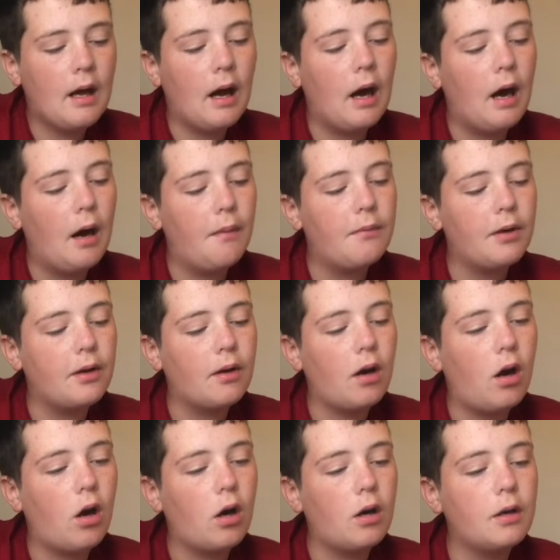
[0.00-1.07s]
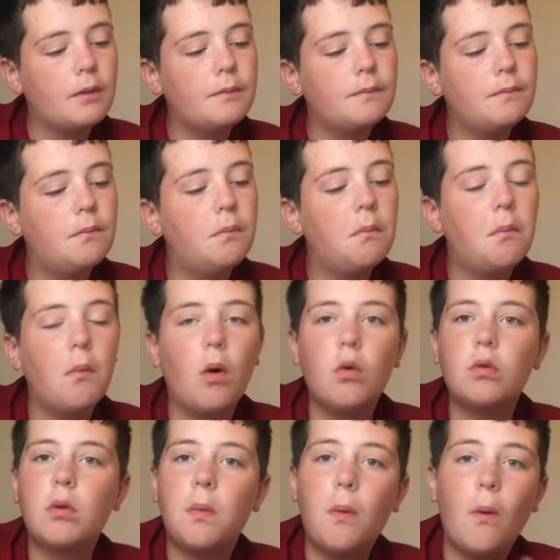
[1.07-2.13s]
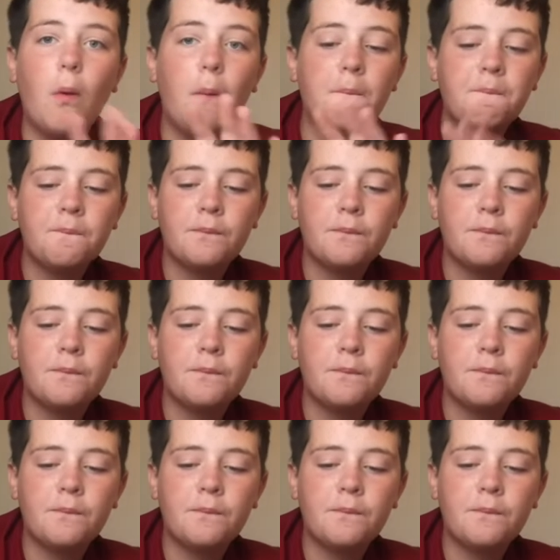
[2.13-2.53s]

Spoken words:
There are multiple